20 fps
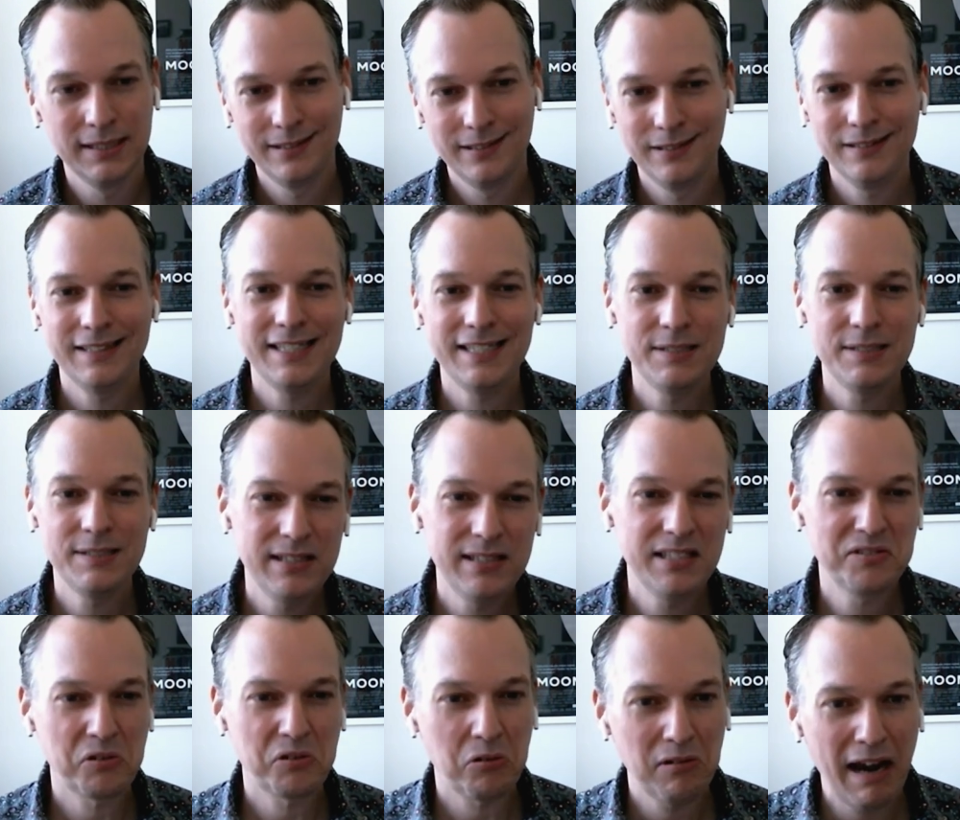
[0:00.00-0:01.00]
there's been this
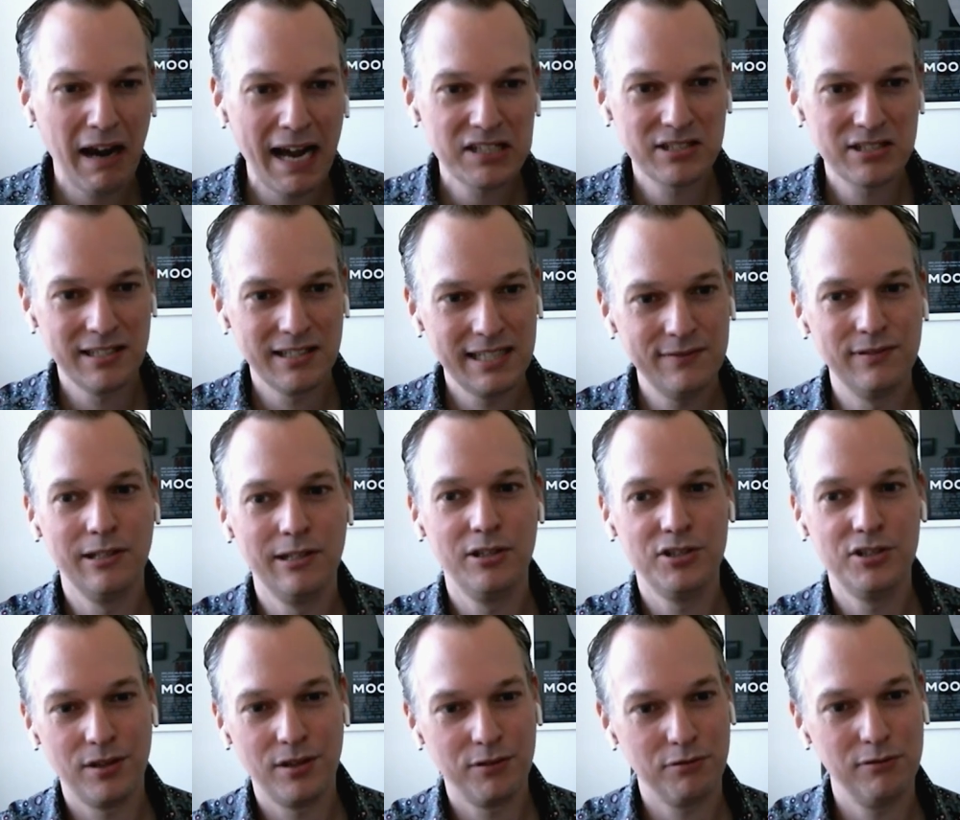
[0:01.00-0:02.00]
gradual evolution
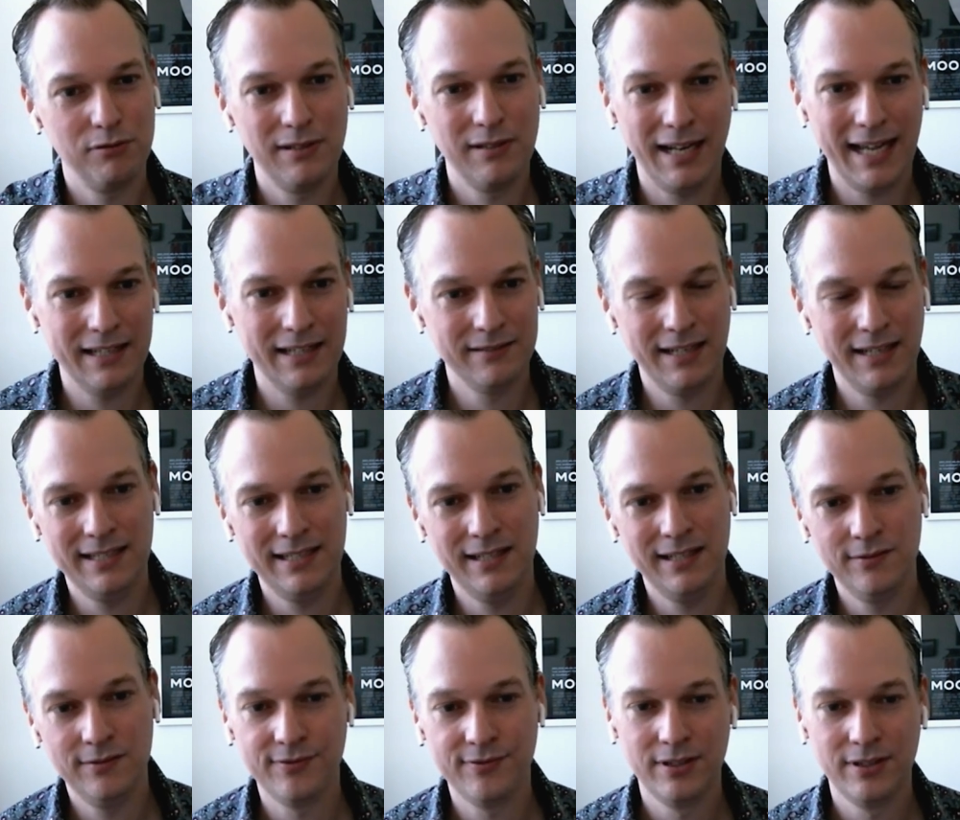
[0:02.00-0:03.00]
through cloud native,
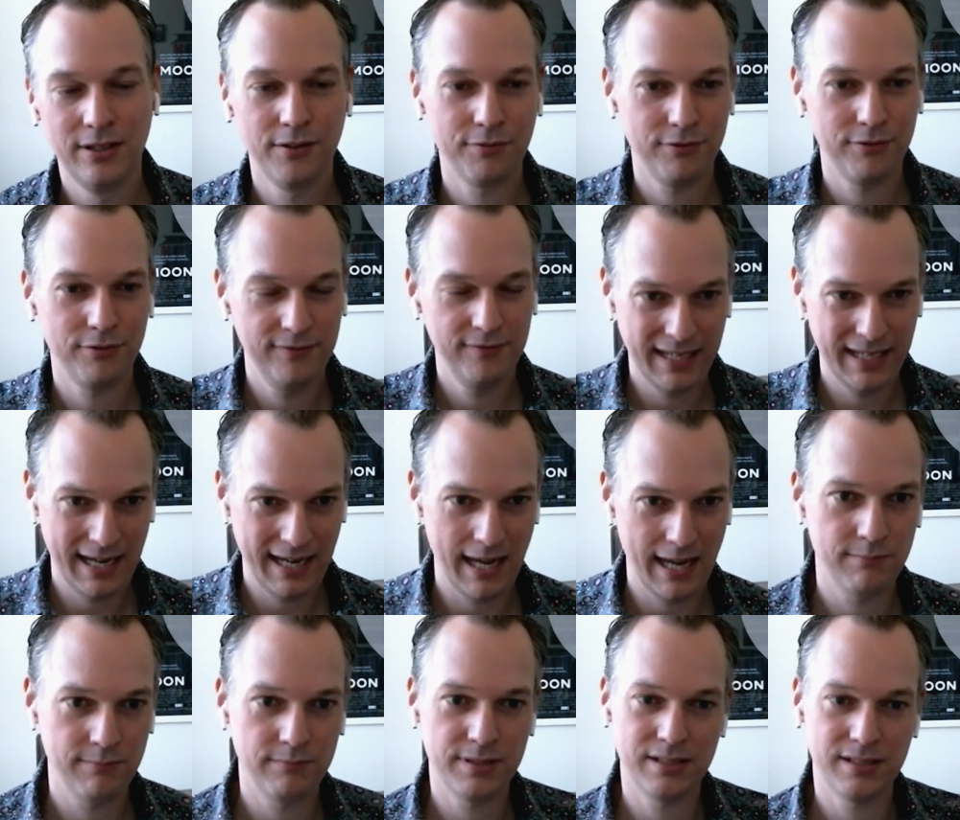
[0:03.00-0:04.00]
through
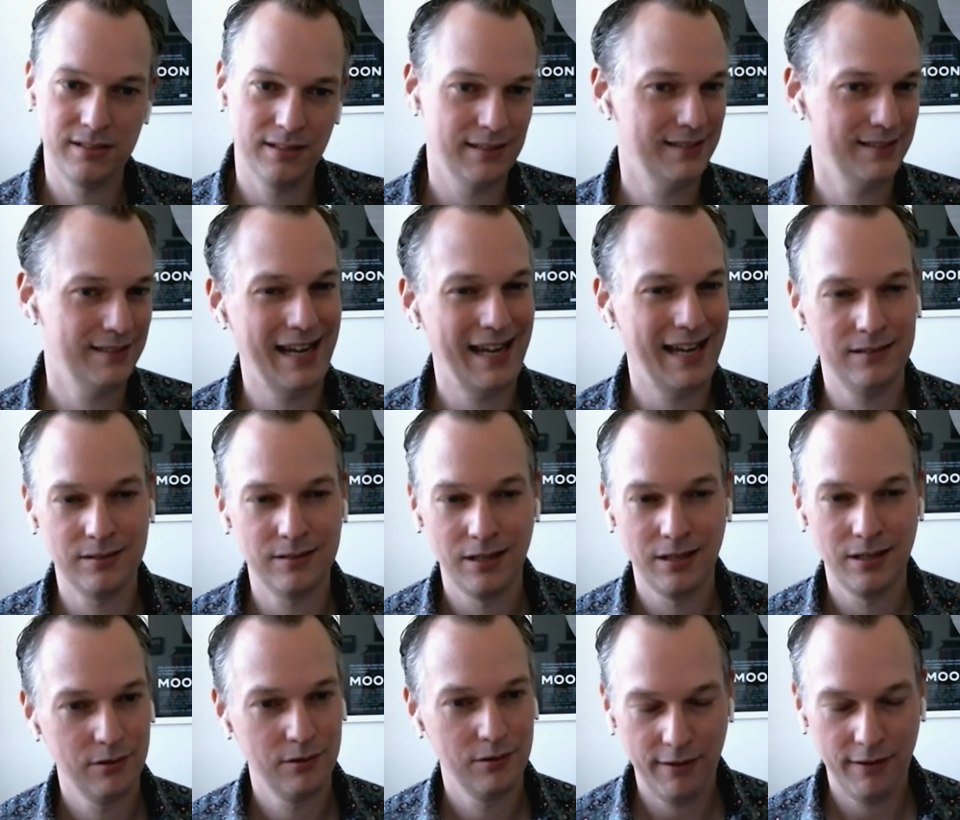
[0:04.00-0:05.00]
VMs to containers,
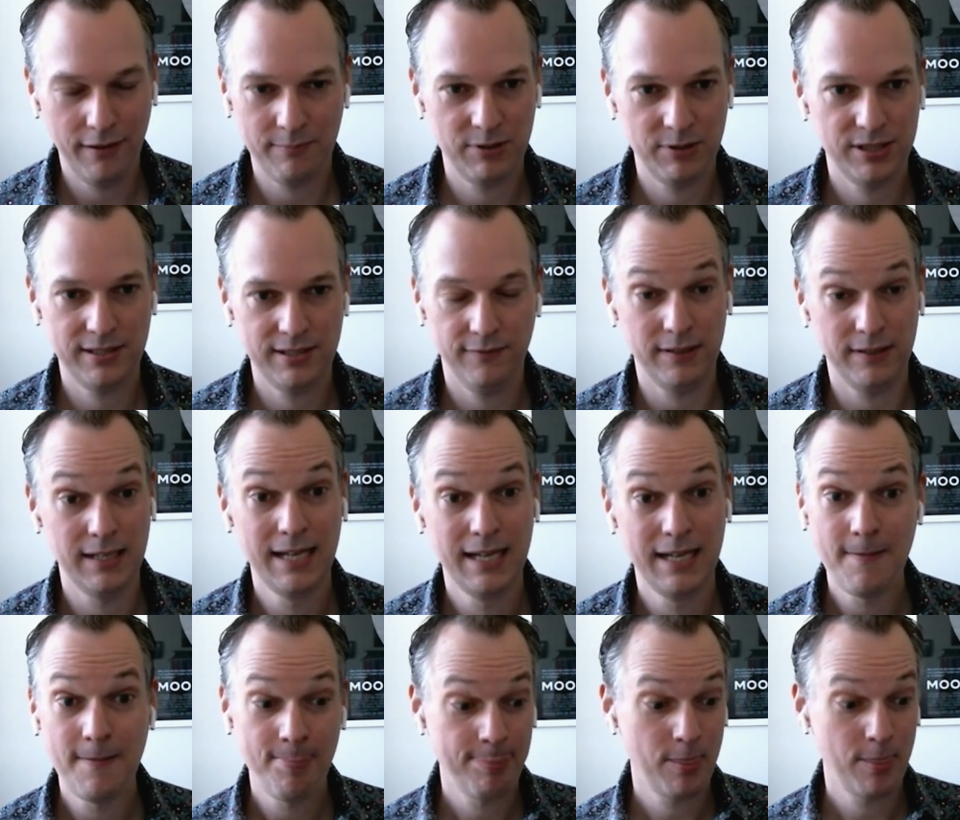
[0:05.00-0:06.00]
not that much different.
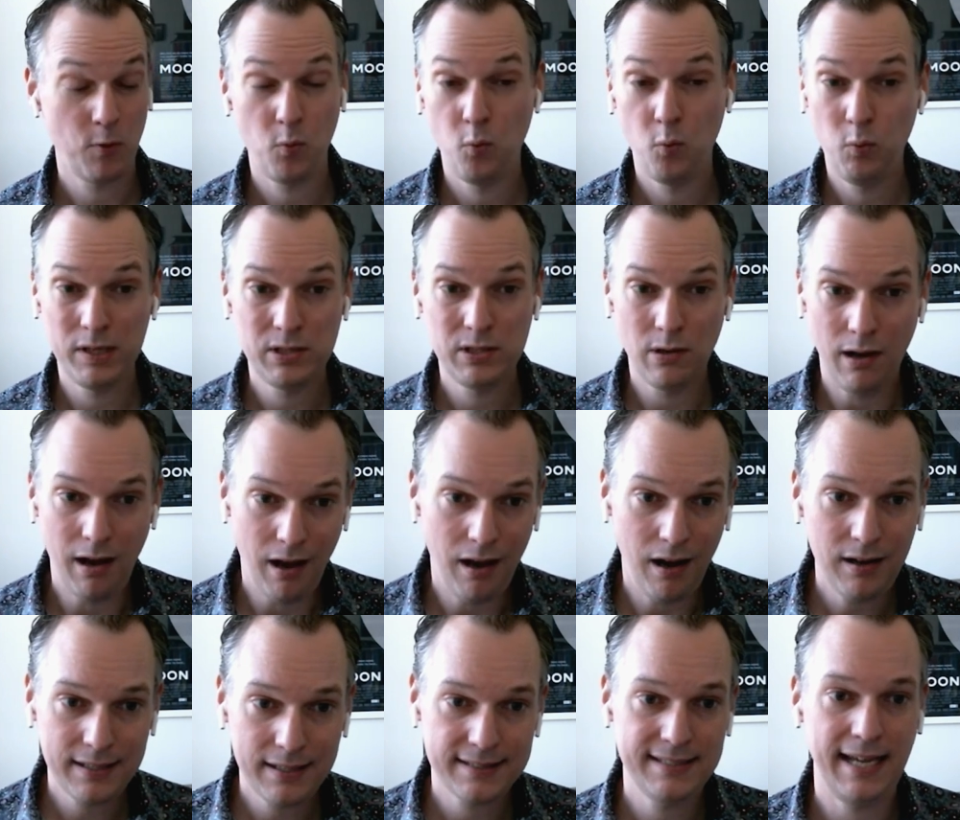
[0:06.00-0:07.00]
Right. When you're
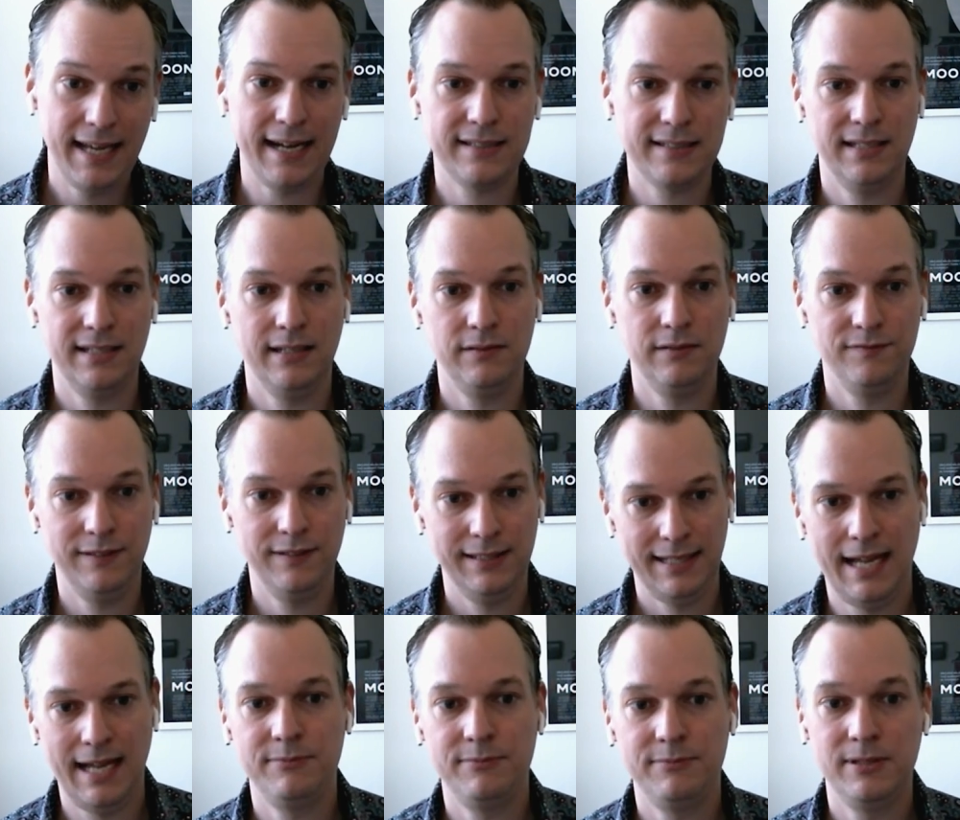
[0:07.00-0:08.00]
architecting for
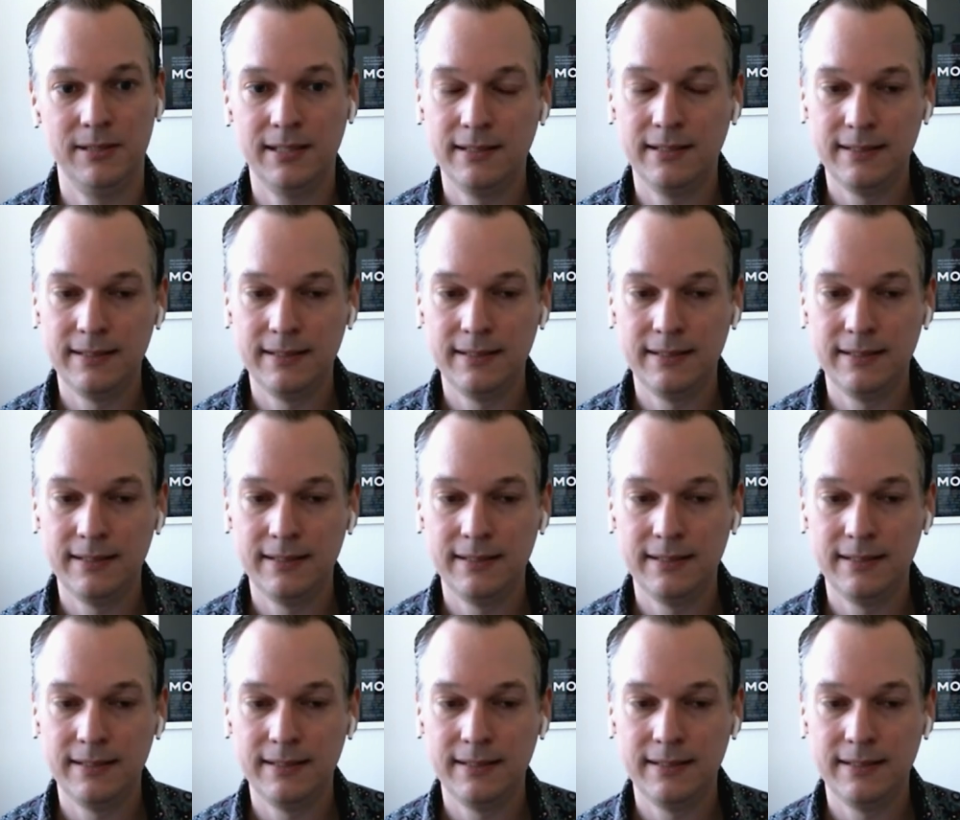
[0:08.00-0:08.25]
Lambda,